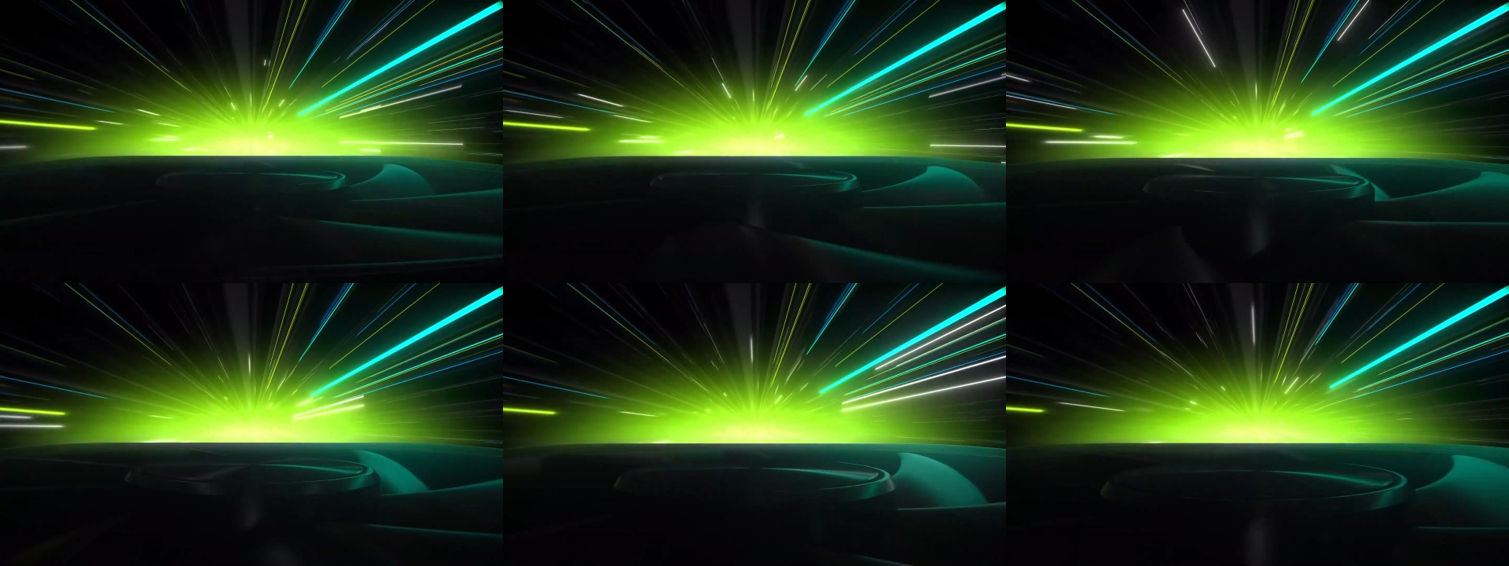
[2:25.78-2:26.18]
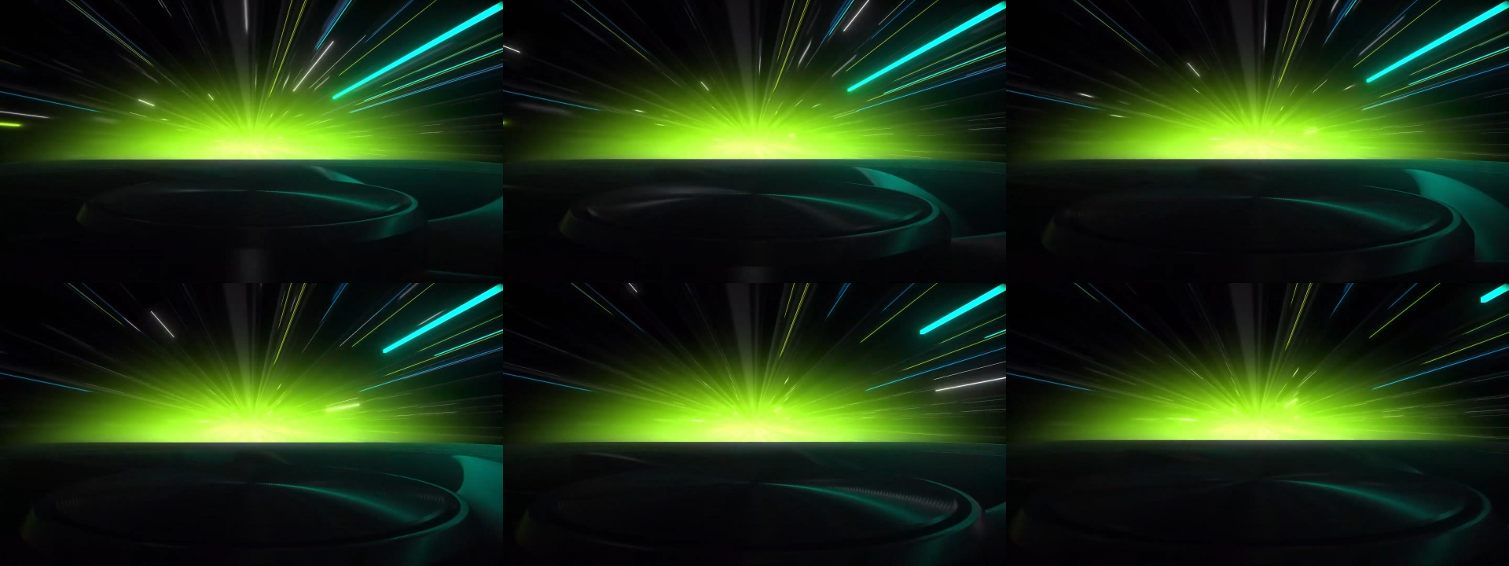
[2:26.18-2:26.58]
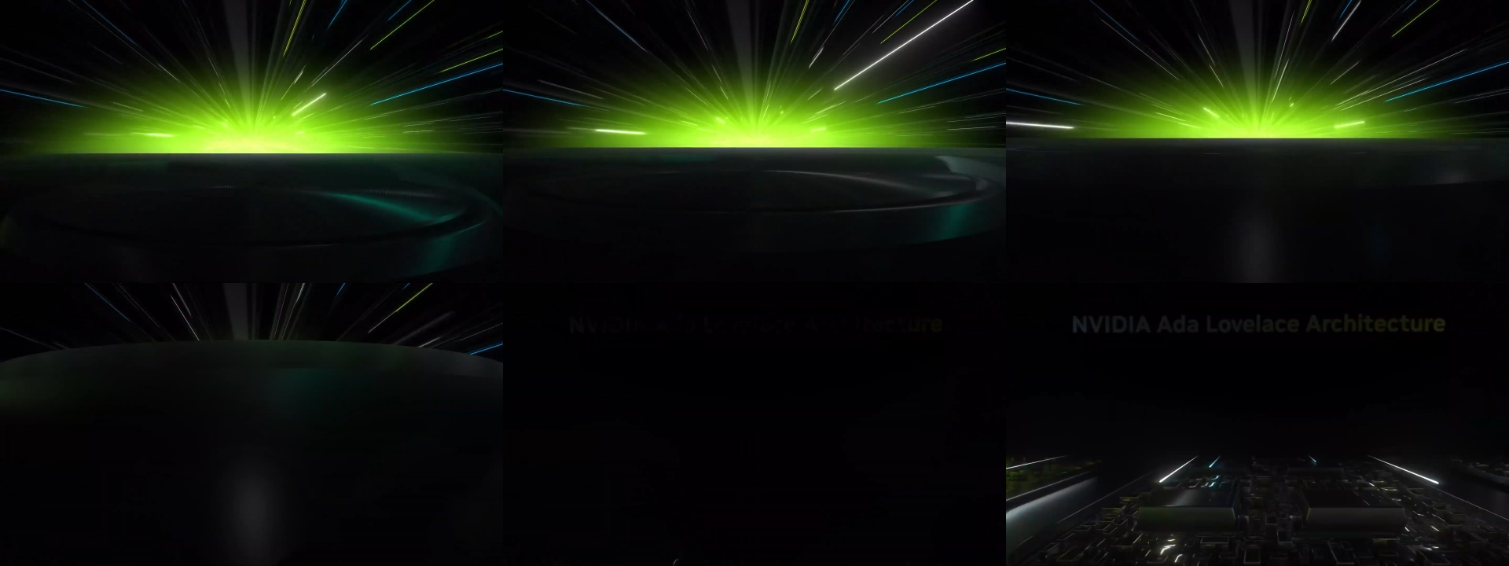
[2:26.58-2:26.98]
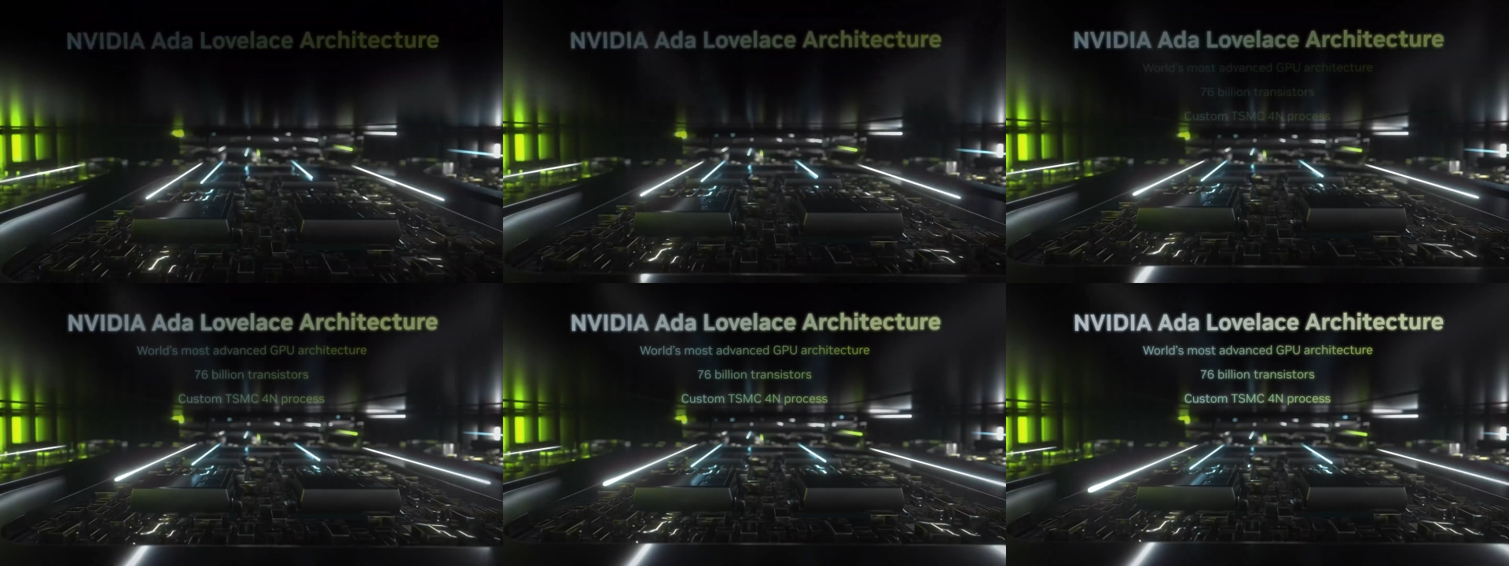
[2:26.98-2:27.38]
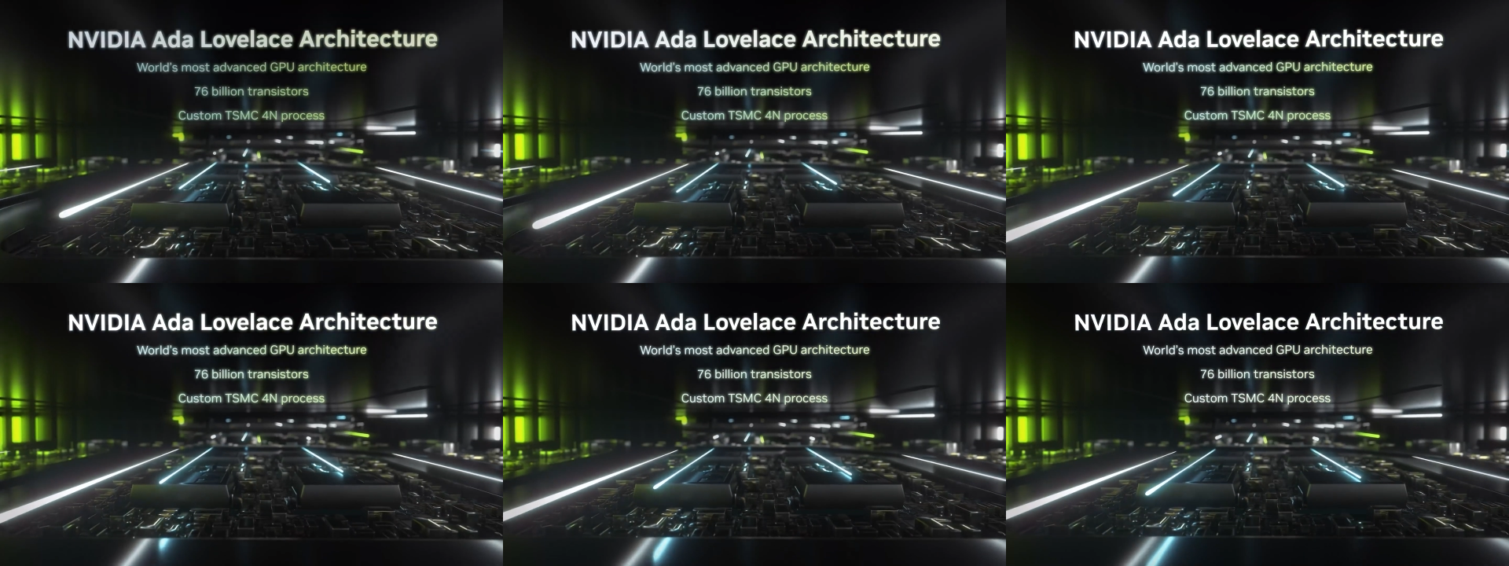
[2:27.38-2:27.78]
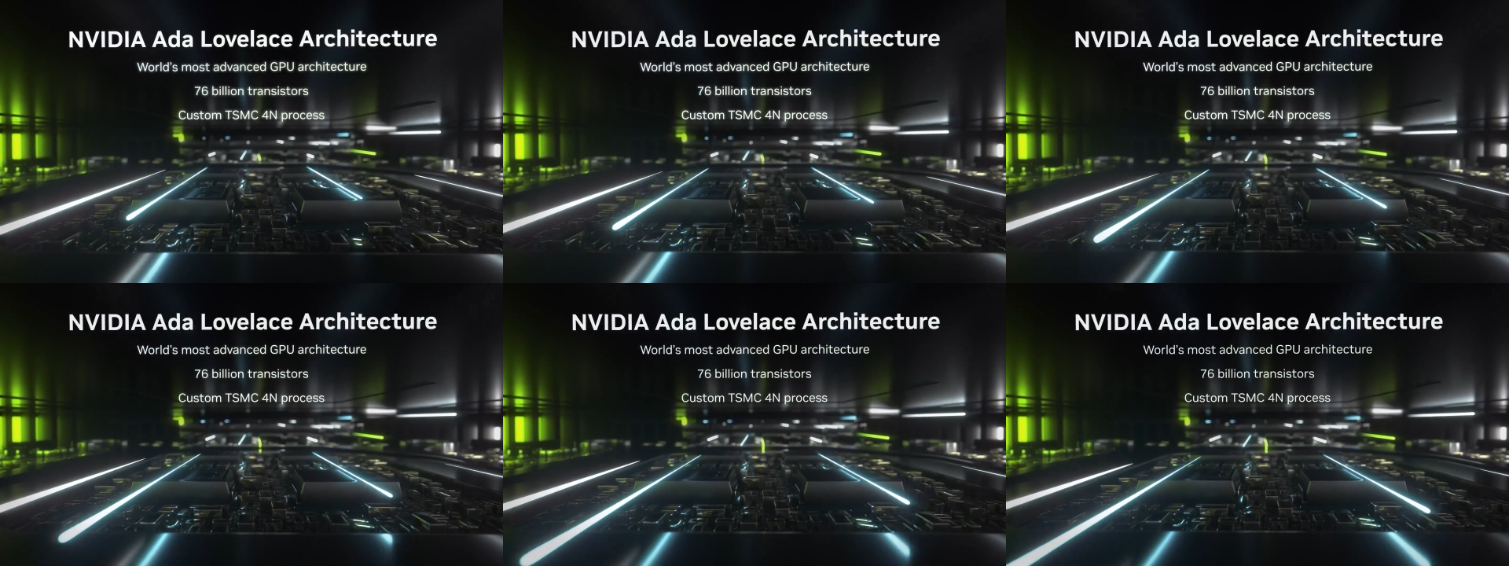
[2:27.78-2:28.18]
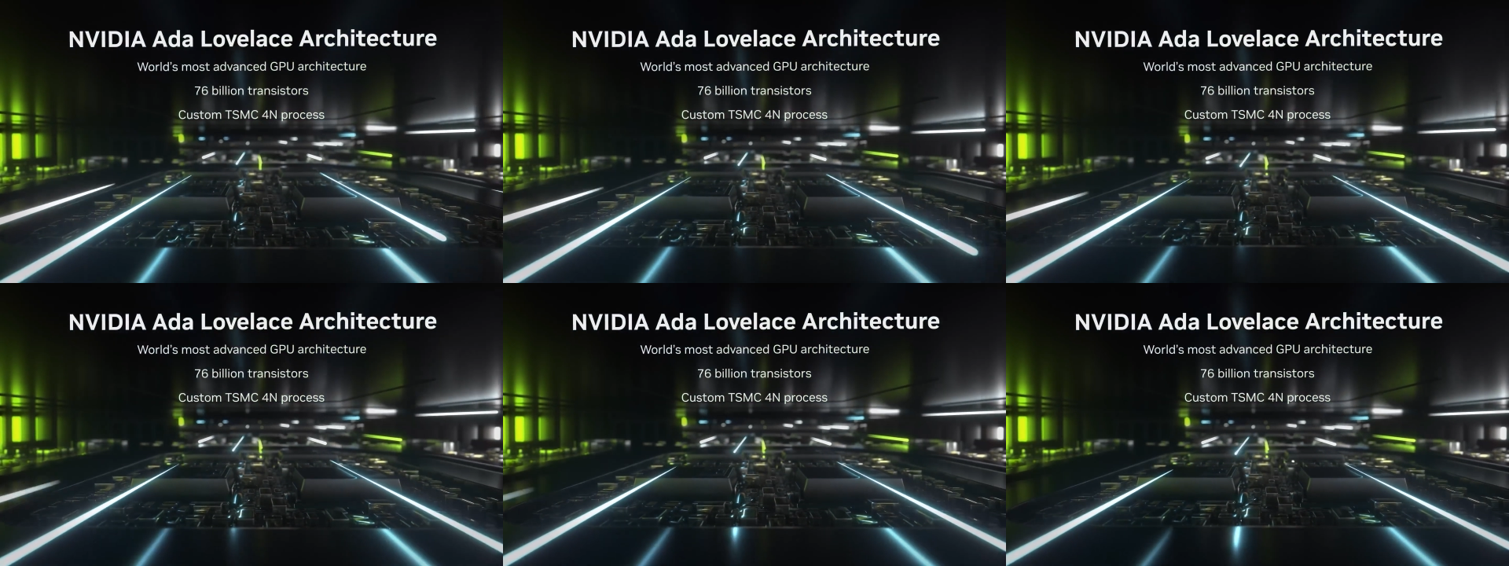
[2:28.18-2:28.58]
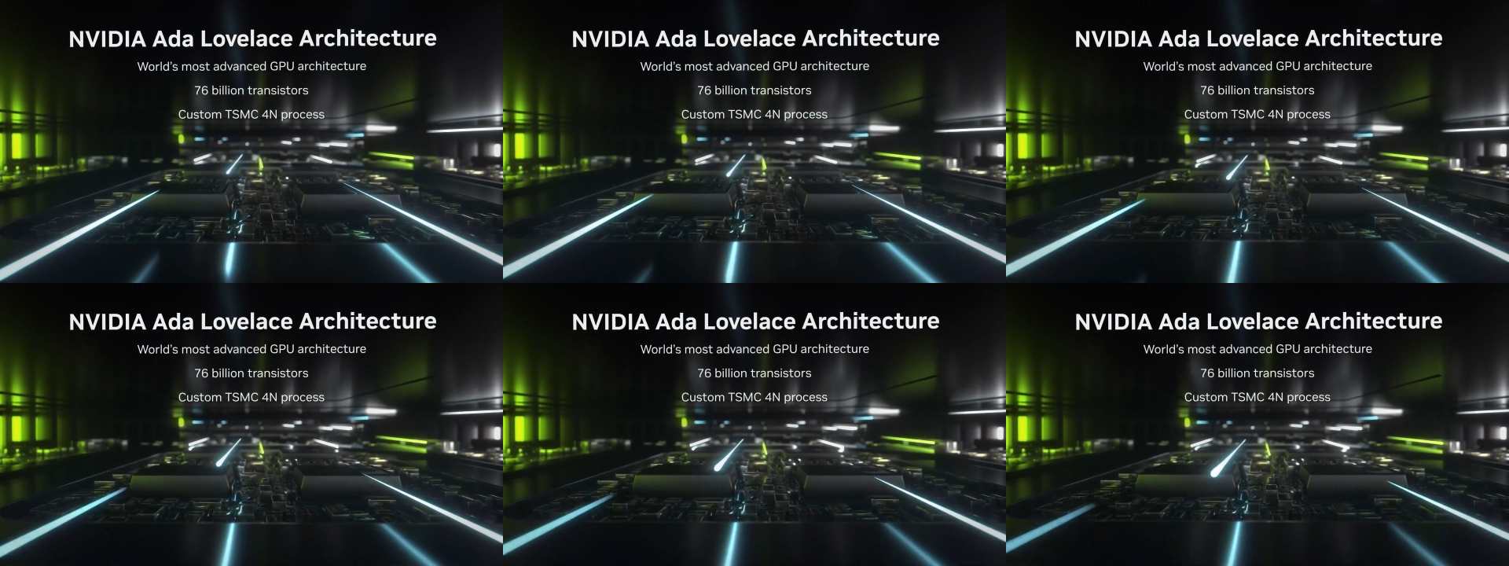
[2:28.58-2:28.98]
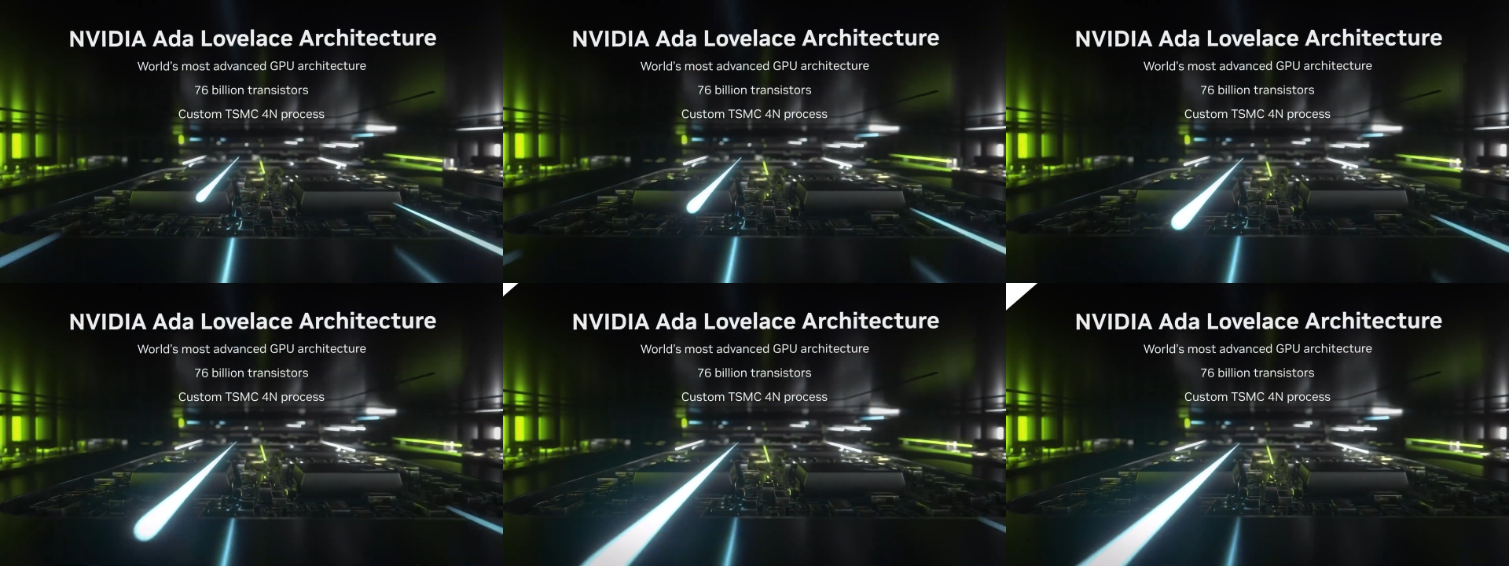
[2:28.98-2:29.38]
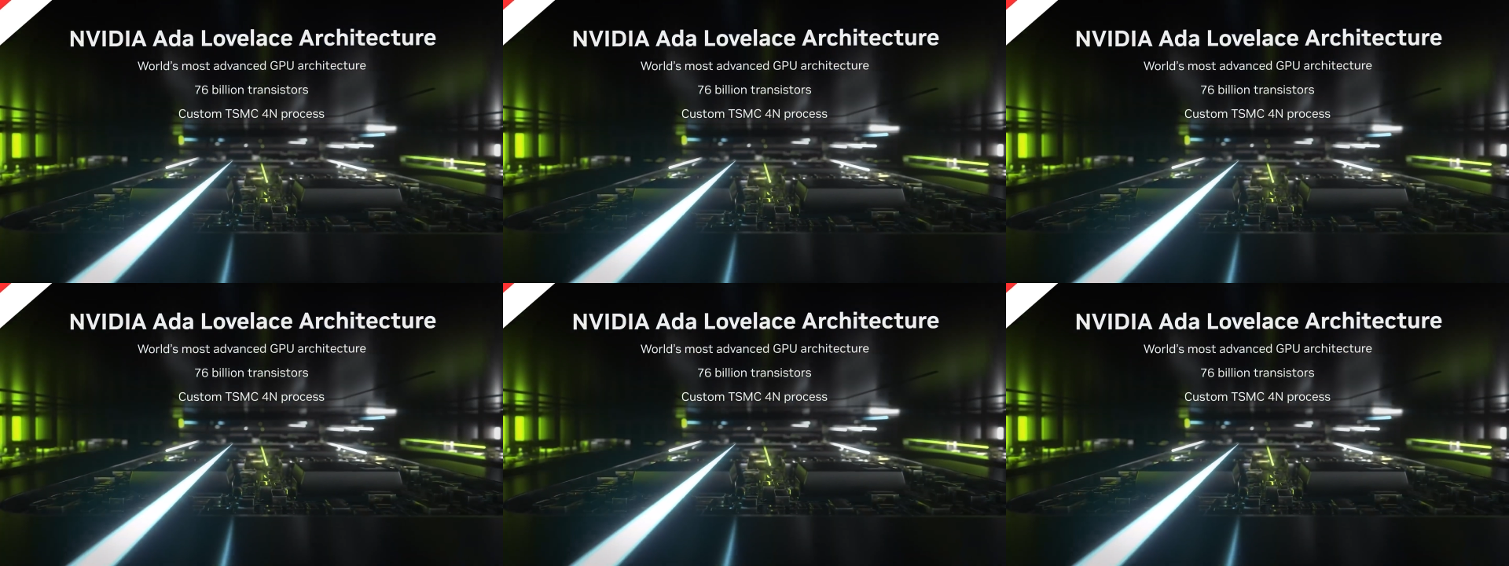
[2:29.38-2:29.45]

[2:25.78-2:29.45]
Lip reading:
[unreadable: no face in view]